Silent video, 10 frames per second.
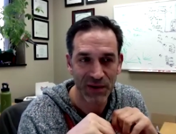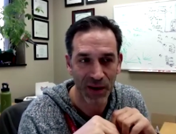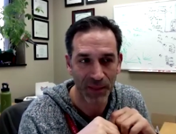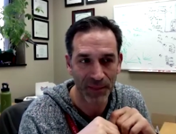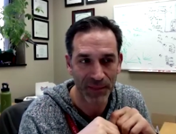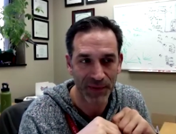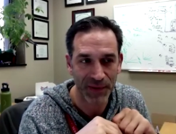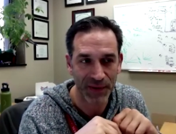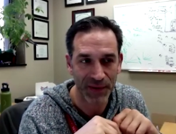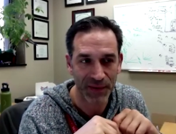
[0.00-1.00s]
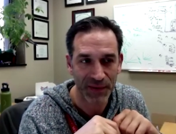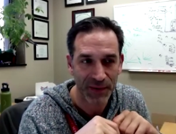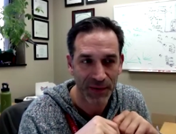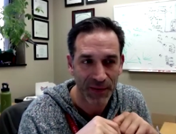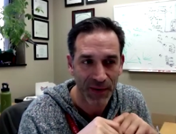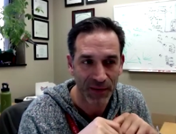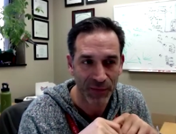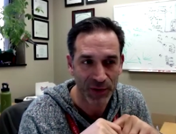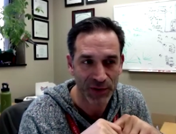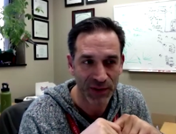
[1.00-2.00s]
Um, the
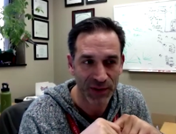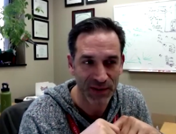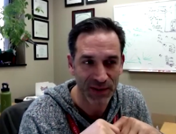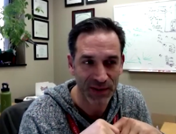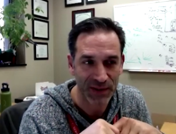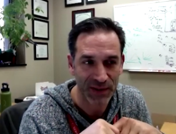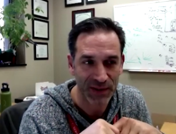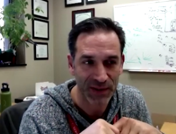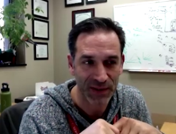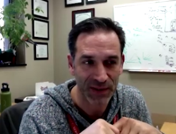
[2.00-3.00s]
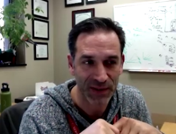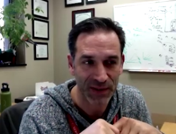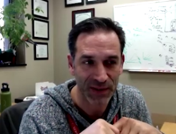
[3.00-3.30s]
unfortunately the um,